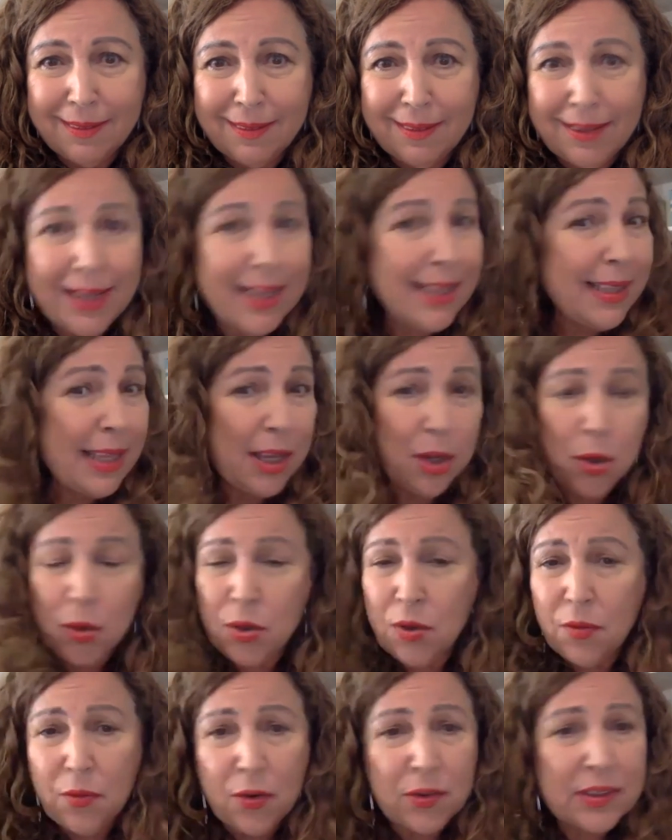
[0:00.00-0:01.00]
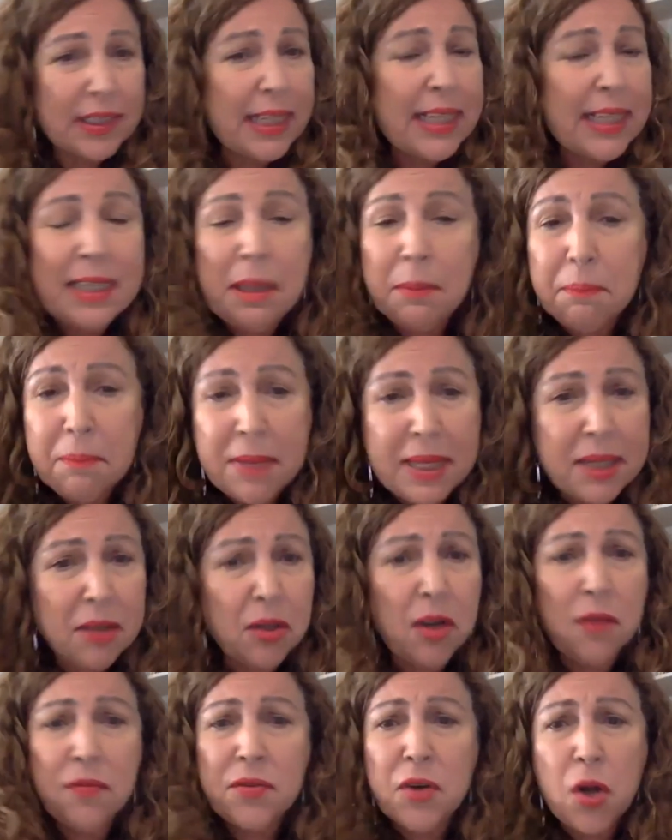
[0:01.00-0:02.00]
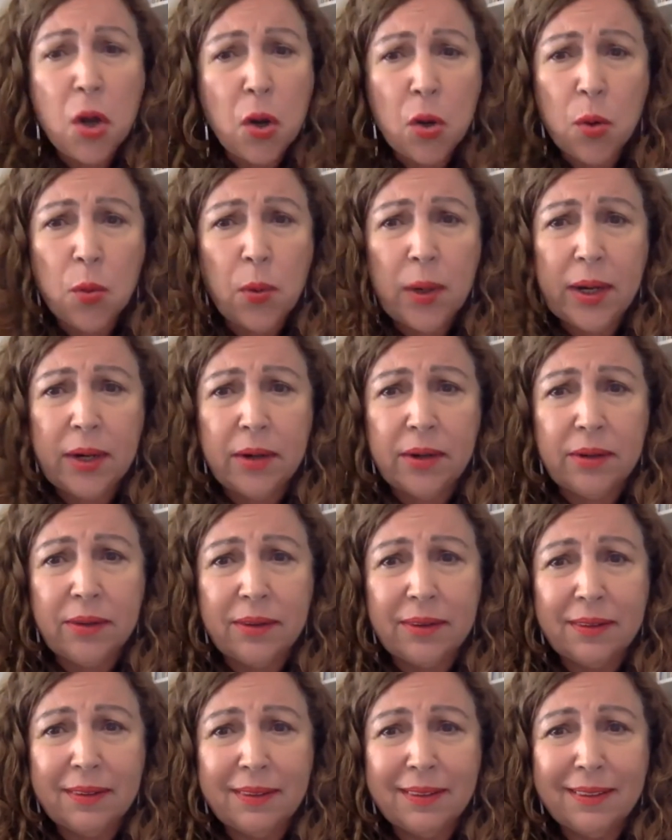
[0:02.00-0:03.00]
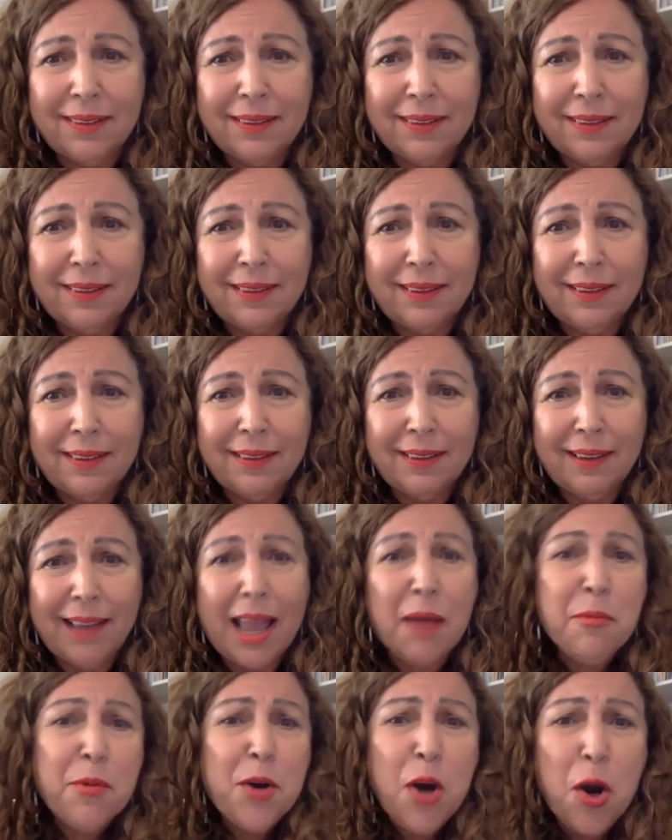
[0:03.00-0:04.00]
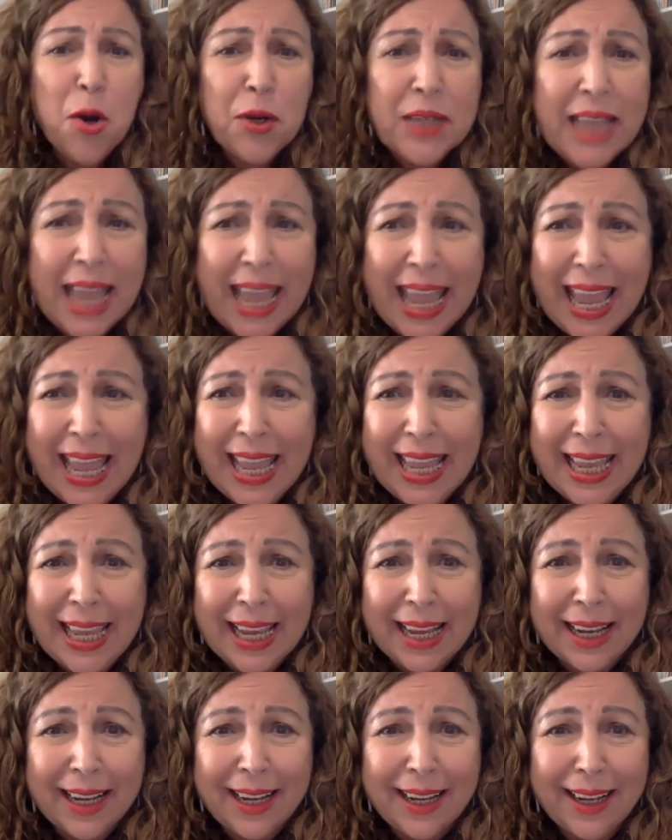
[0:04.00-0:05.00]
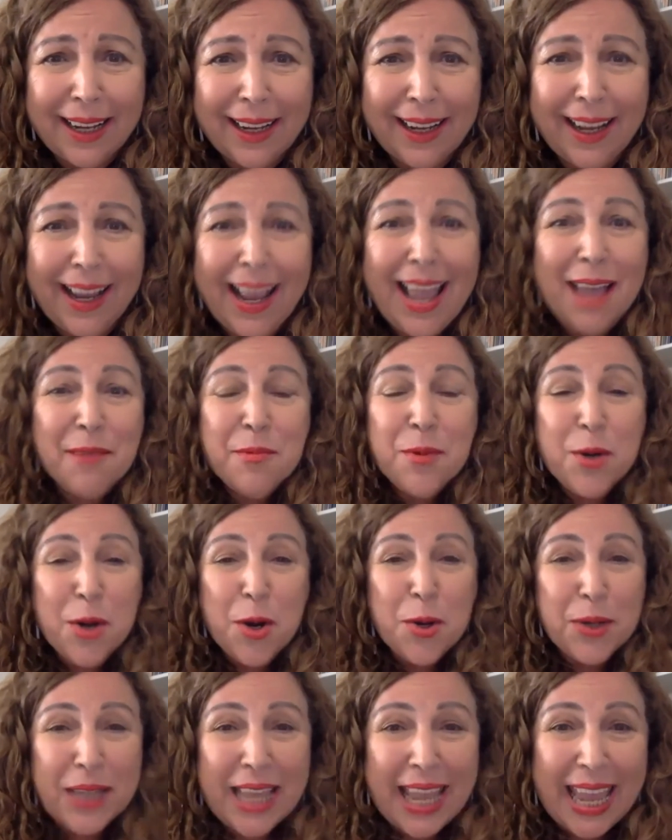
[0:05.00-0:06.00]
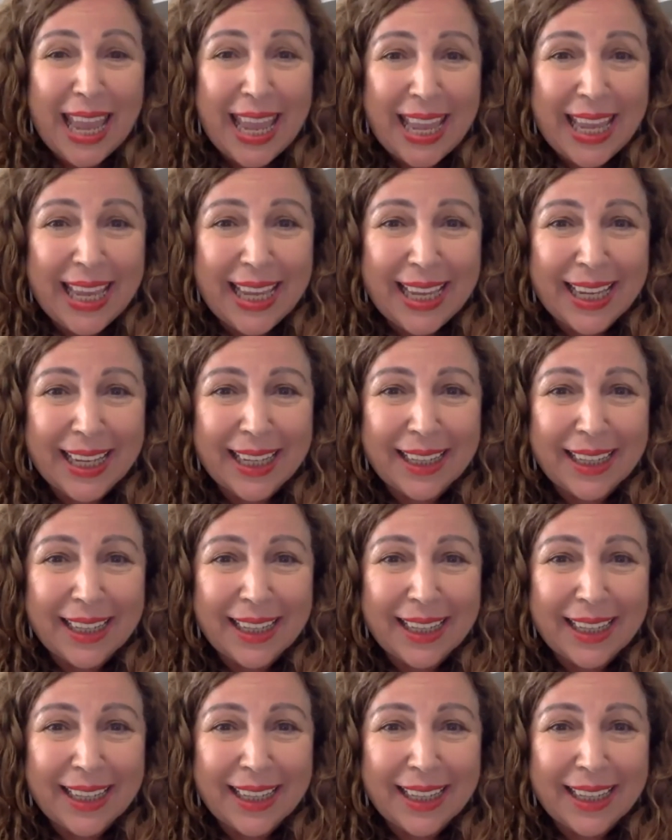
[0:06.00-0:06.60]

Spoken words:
In the universe, in the middle of nowhere. And we're okay. And we're okay.